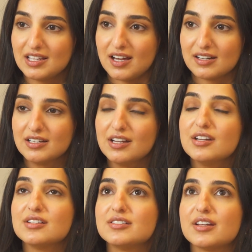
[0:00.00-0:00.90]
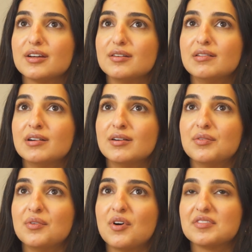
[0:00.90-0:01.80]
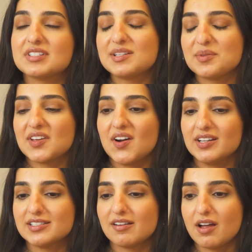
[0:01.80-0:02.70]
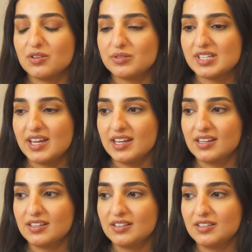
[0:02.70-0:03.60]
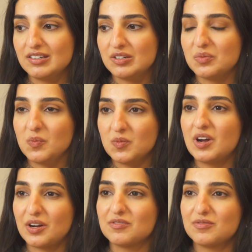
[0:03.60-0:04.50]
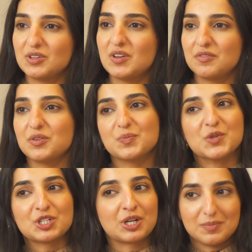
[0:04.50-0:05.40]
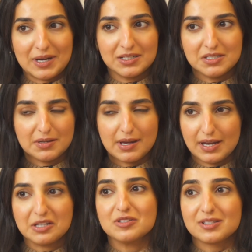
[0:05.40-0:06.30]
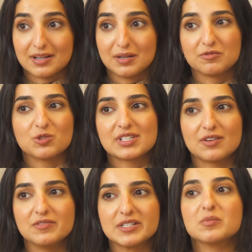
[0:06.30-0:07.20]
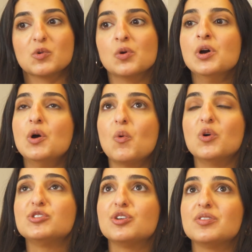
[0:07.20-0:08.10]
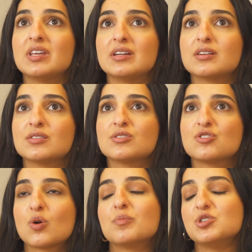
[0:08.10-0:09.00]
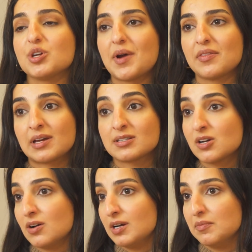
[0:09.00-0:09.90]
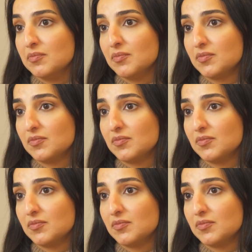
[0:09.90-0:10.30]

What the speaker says: Yeah. So, obviously, with hindsight, you're saying you kind of, if you were to go back and do it again, you'd stand up for yourself a little more. What do you think stopped you at that time?